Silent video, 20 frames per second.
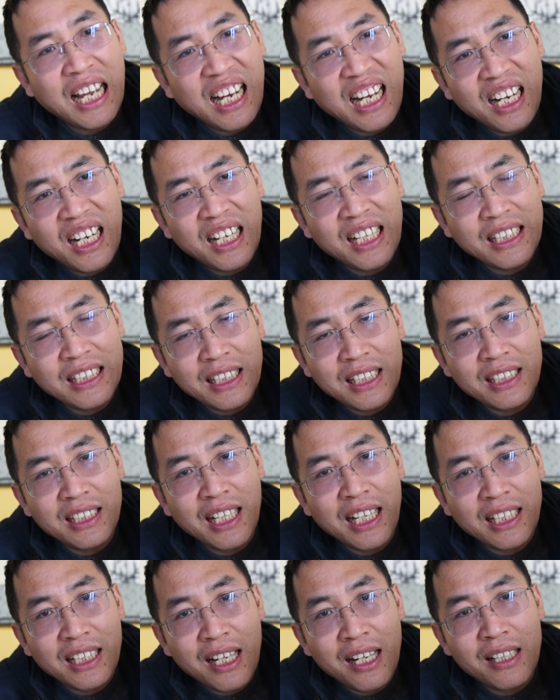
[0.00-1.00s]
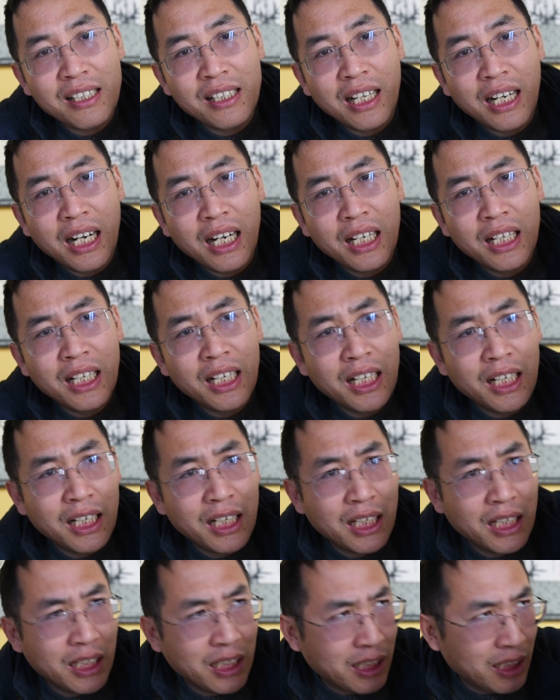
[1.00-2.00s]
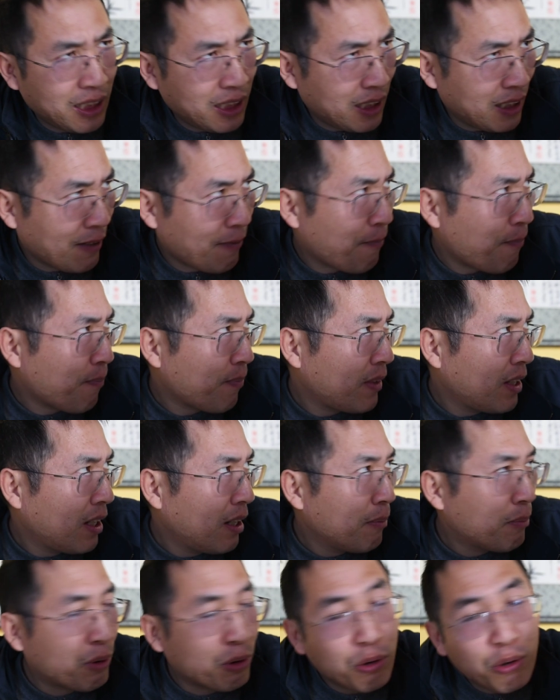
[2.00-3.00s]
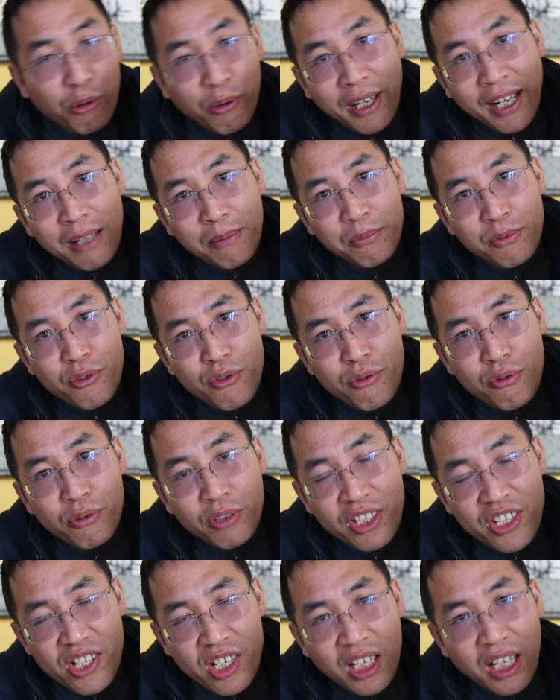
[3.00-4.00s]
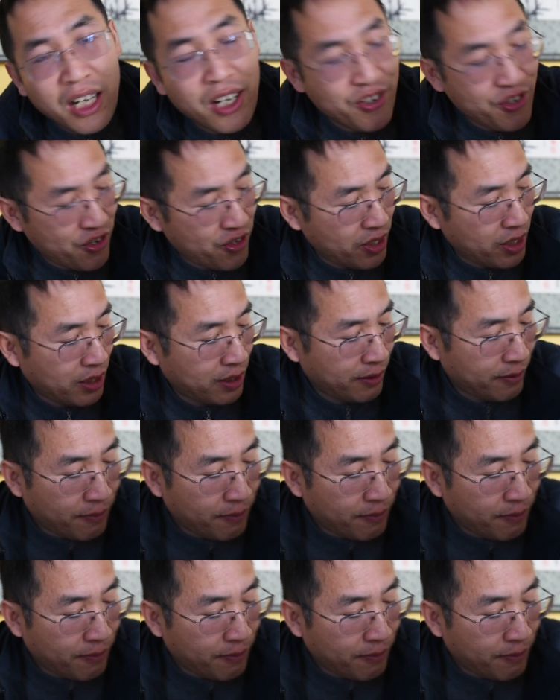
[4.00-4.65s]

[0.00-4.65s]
I need another program to discuss.